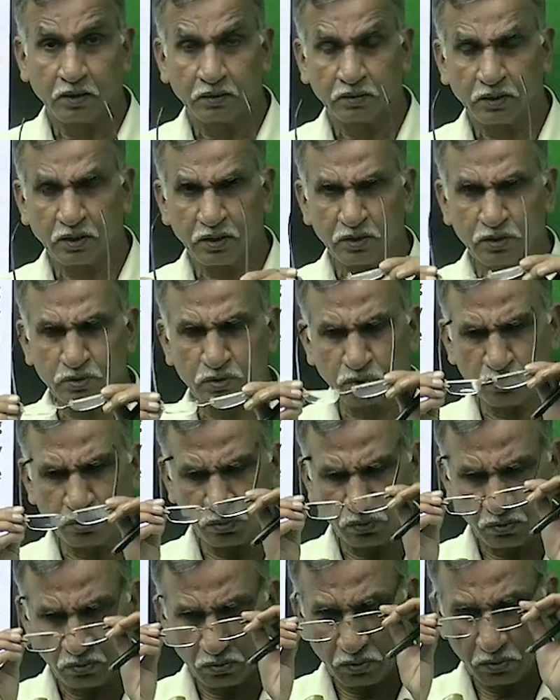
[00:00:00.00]
there is
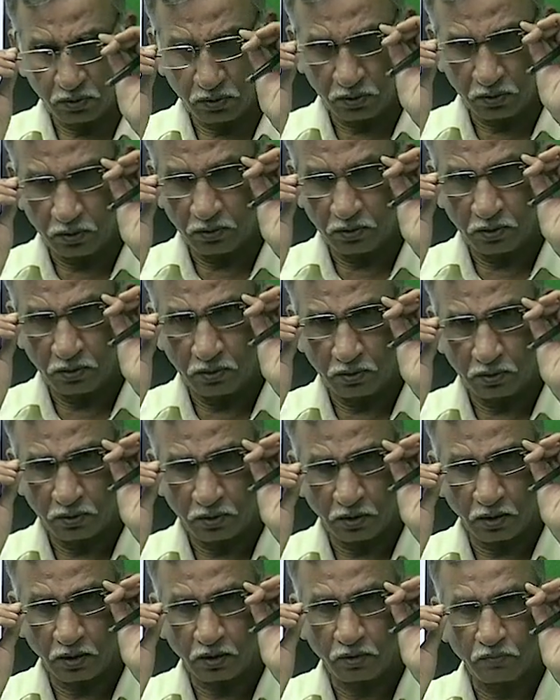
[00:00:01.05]
no
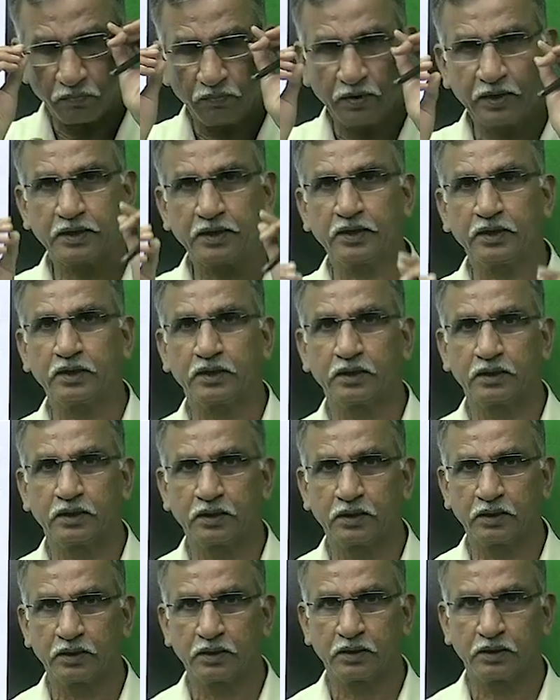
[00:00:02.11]
truck waiting,
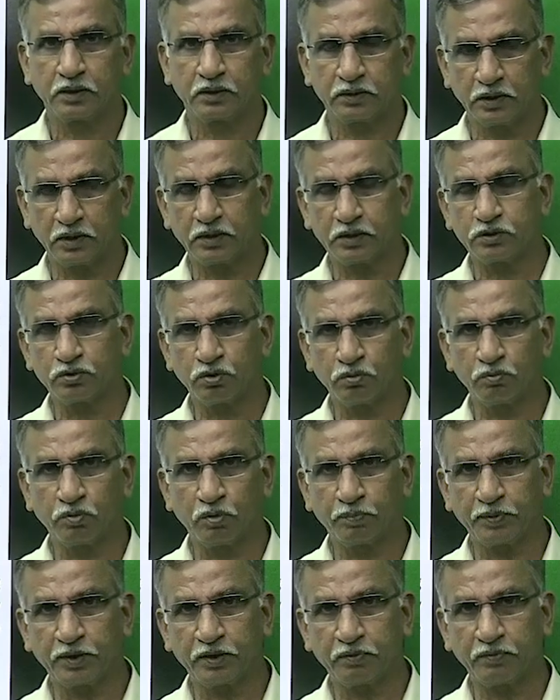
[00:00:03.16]
there is no
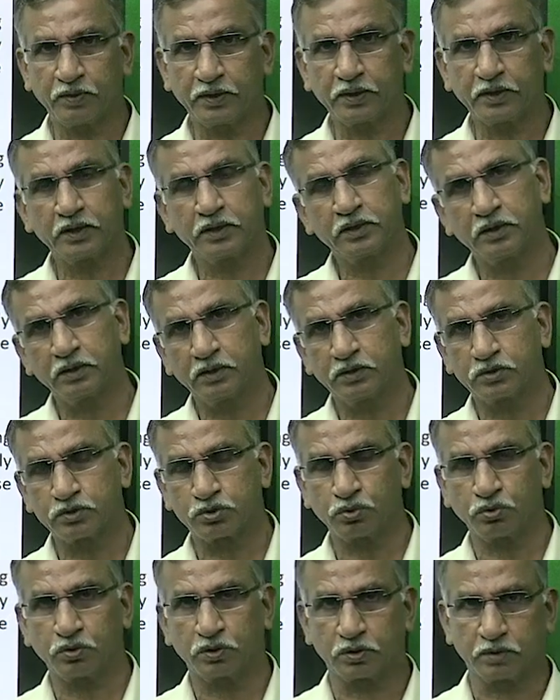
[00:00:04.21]
moped waiting in the
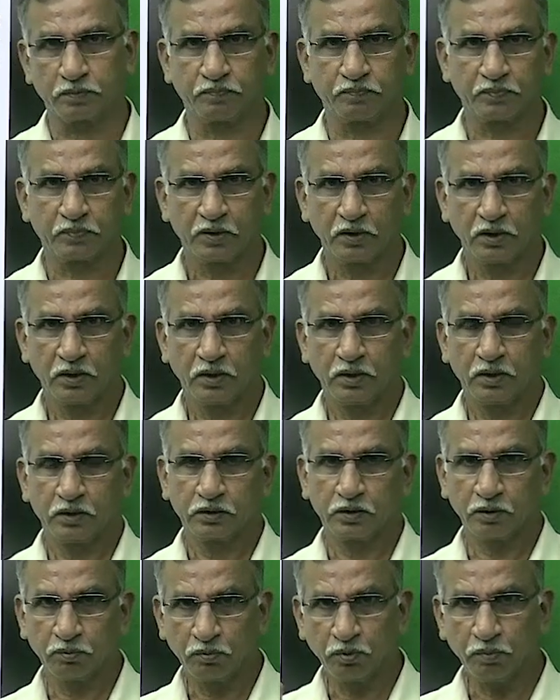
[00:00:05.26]
store.
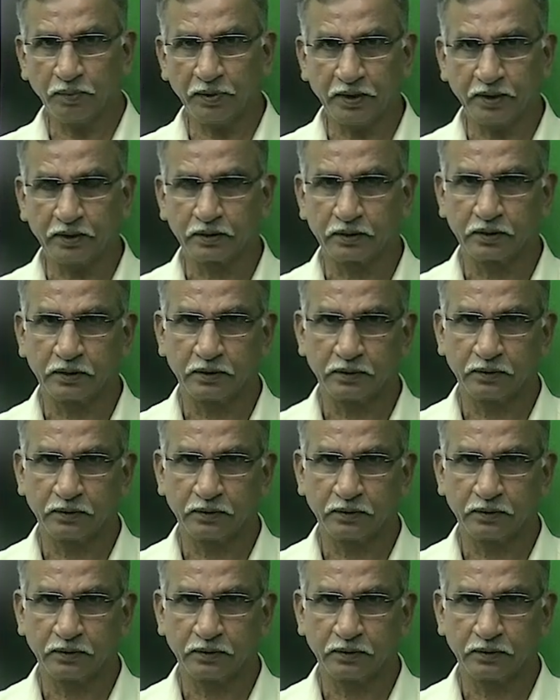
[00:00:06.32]
The moment